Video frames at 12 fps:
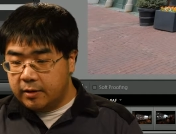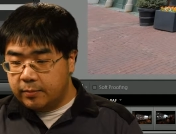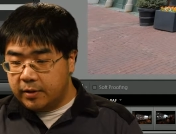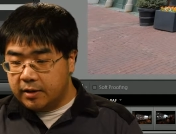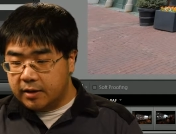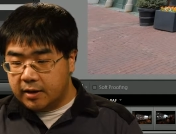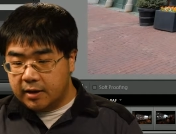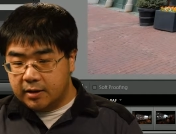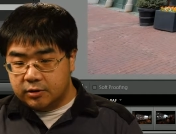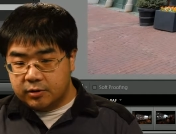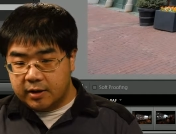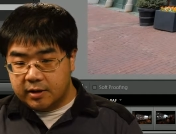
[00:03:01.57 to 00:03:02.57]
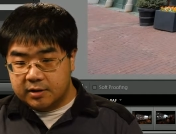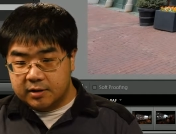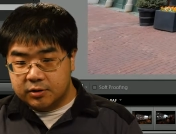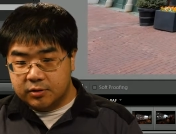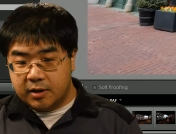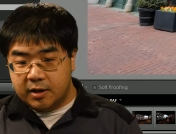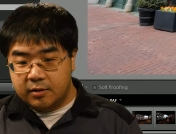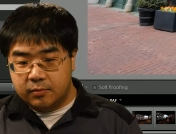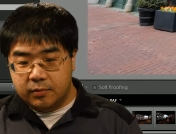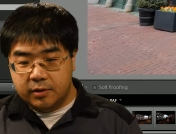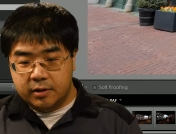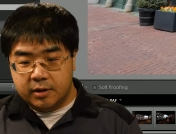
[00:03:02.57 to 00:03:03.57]
up on the contrast to try to
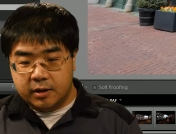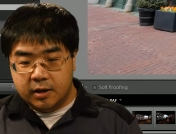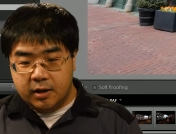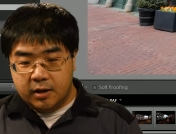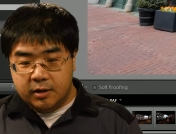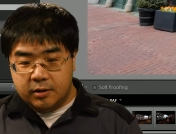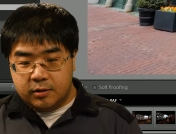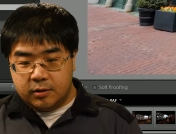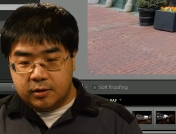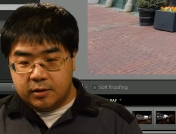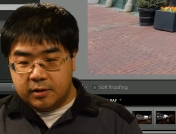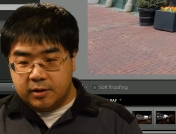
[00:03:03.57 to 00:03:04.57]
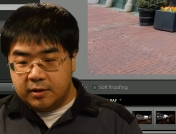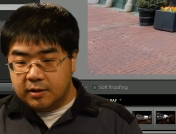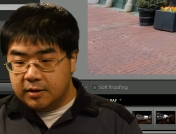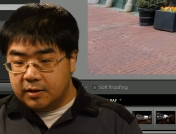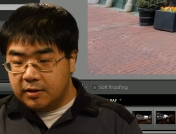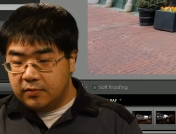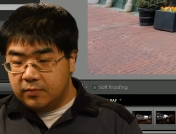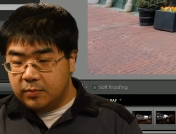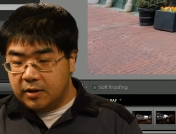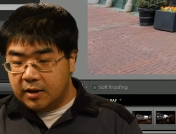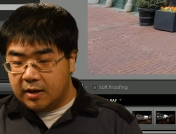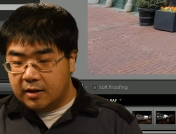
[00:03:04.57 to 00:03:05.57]
really darken and give me
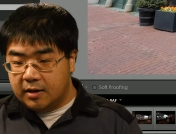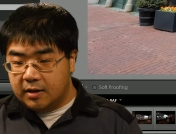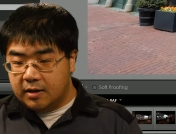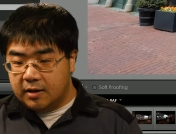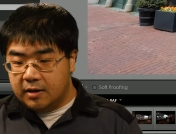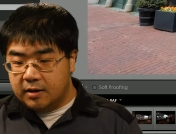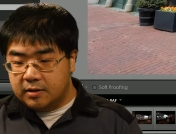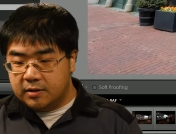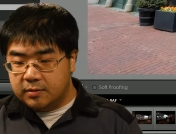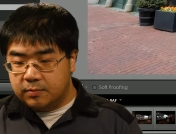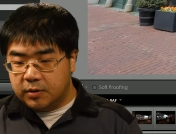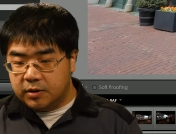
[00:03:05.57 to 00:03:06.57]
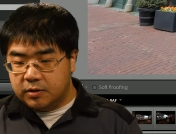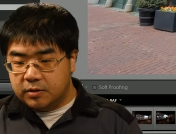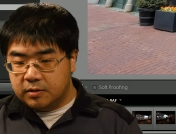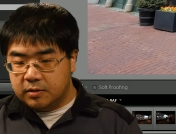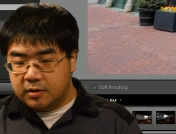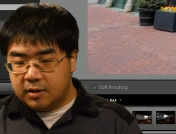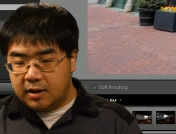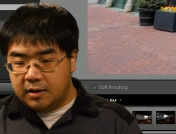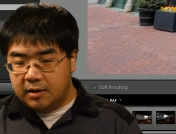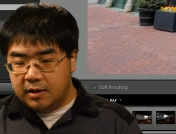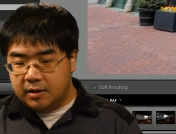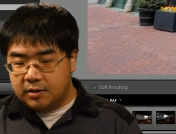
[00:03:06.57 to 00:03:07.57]
that nice picture, that
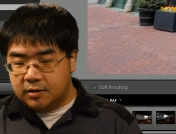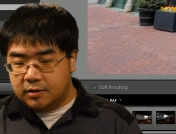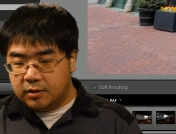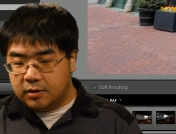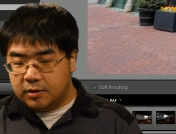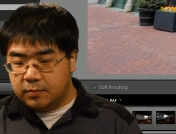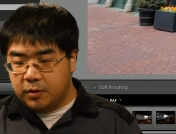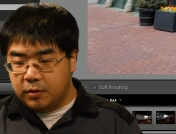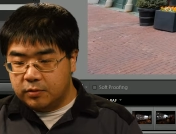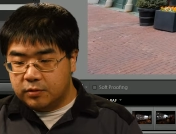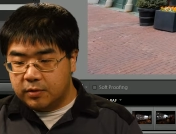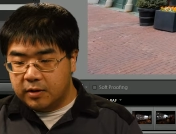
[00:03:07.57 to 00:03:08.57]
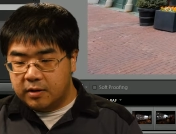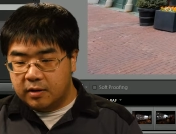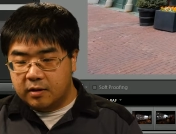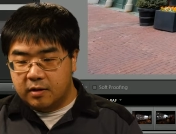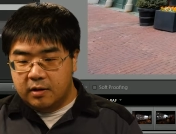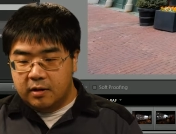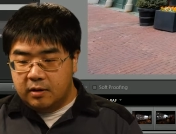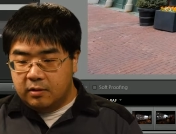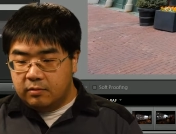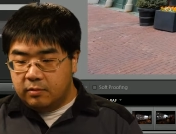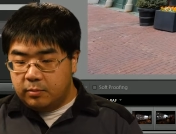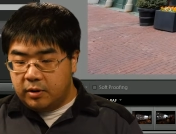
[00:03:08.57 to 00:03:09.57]
nice dark post right there.
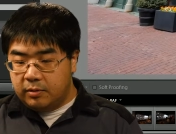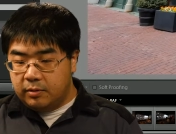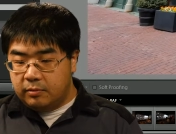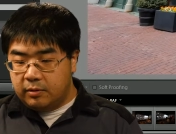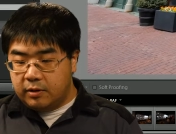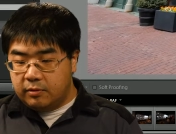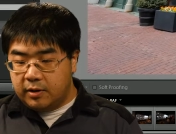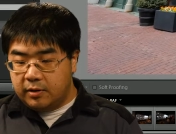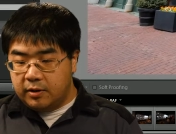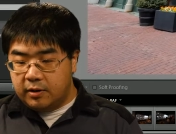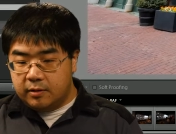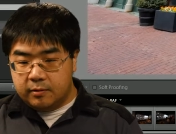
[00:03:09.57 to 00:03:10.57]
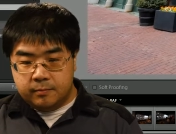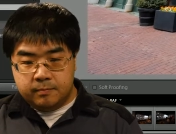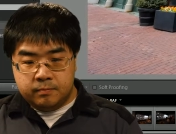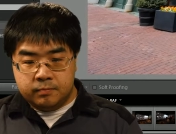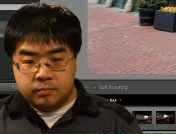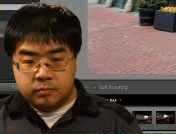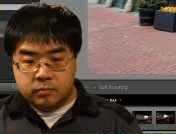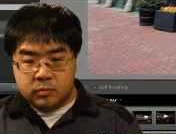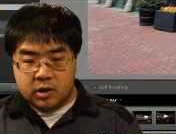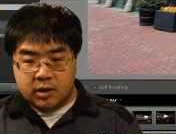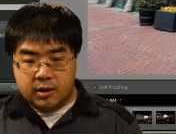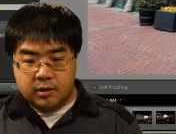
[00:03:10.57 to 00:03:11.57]
Probably right around there.
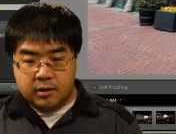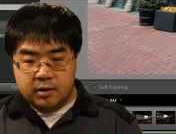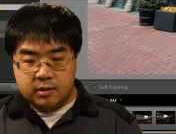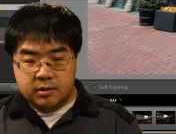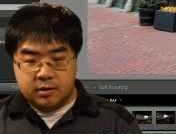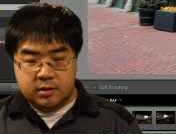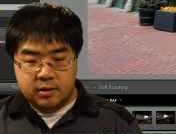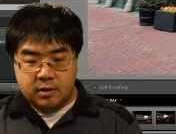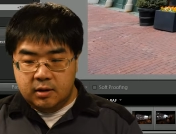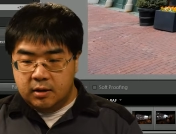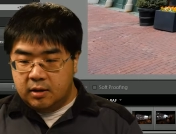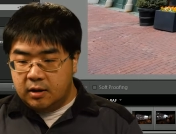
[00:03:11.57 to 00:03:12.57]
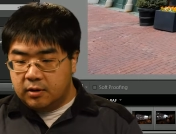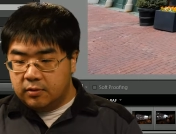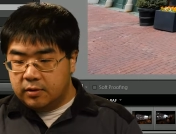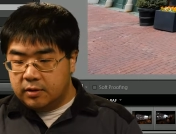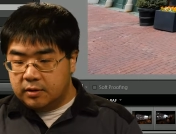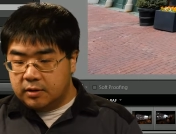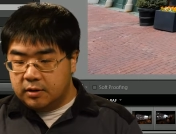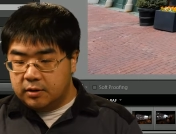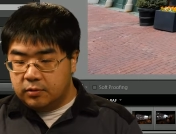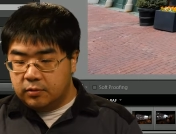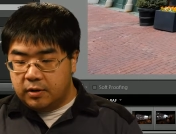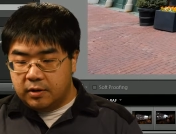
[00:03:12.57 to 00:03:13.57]
The highlights, I don't think it's going to
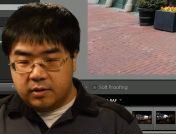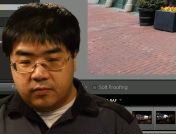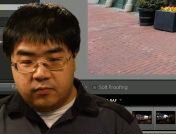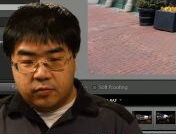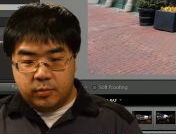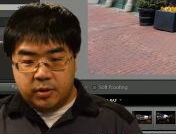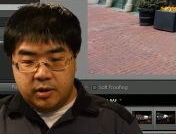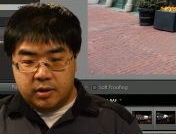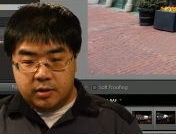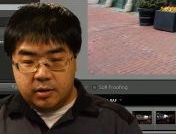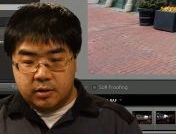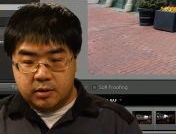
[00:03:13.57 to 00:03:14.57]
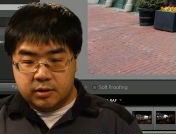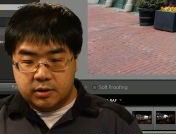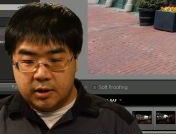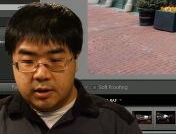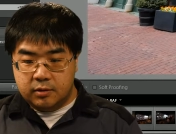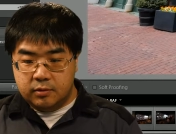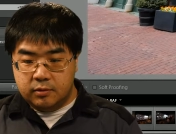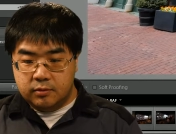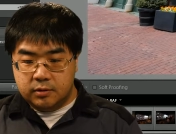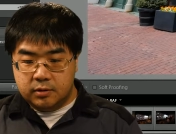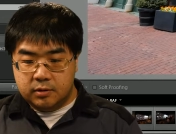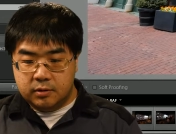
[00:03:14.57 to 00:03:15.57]
do anything for me.
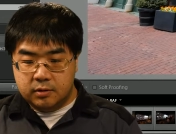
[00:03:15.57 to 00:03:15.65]
Shadows,